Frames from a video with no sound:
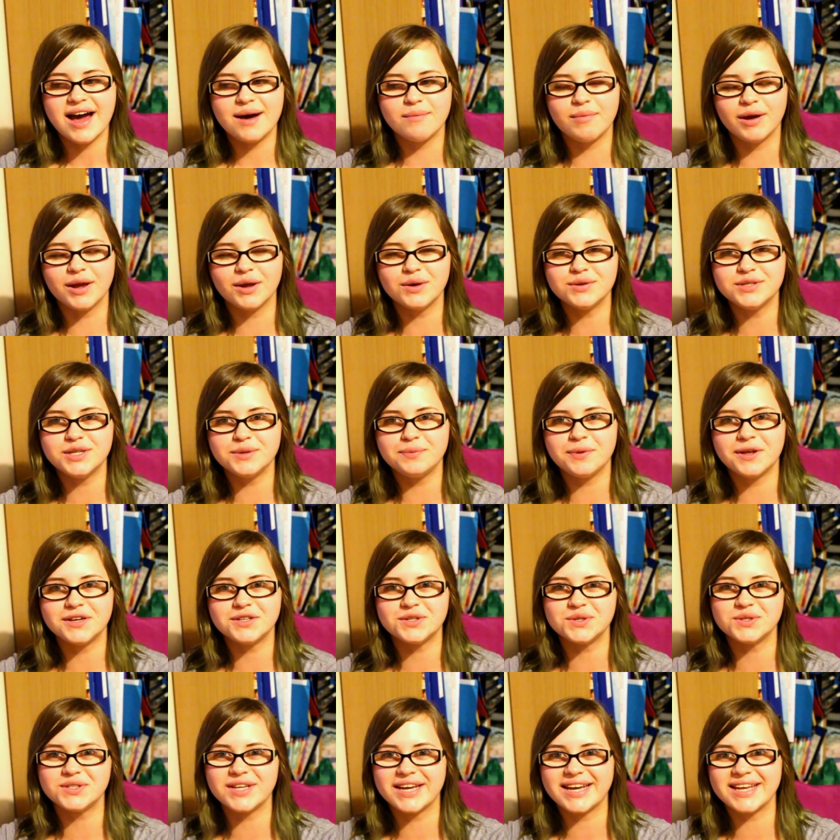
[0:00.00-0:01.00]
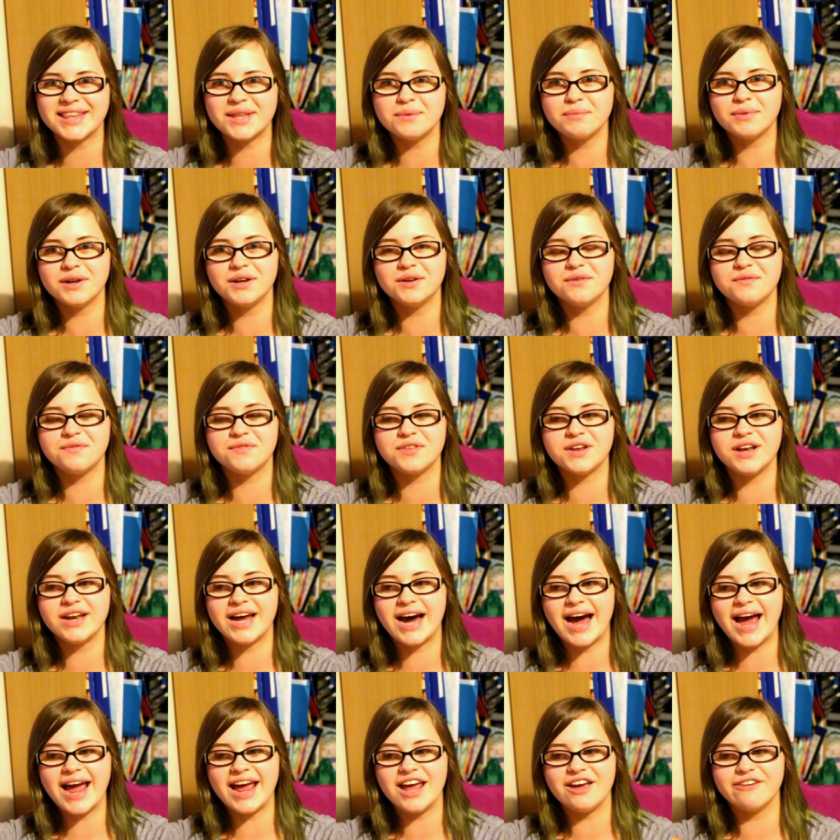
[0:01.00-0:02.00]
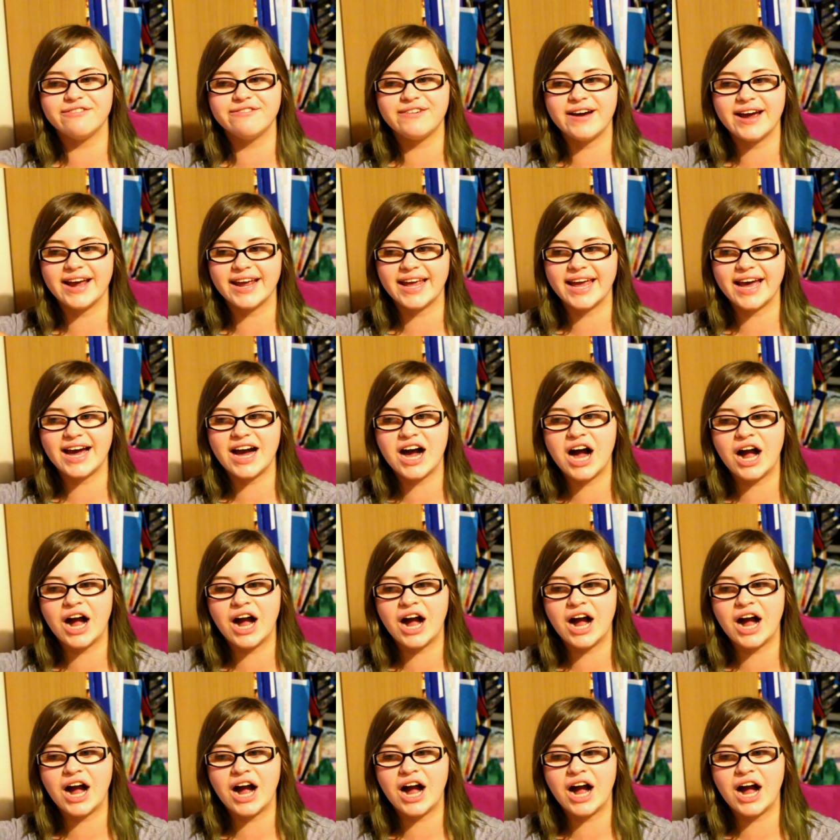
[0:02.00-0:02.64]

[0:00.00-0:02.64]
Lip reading: my guilty pleasure is like in the middle of the night if I get